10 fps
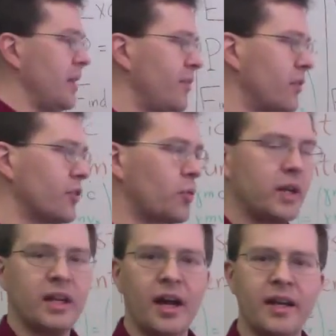11 over
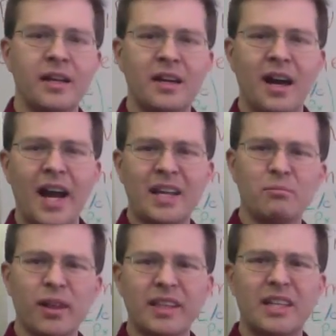29, I
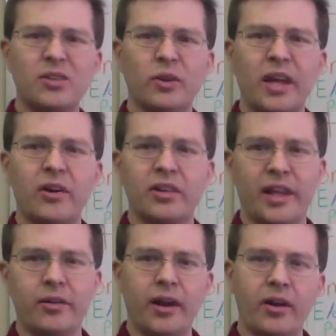can plug that into a
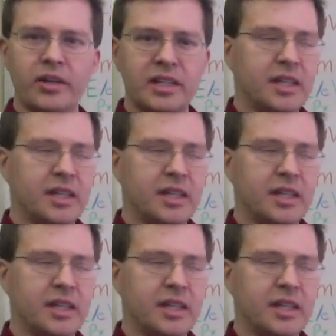calculator. I already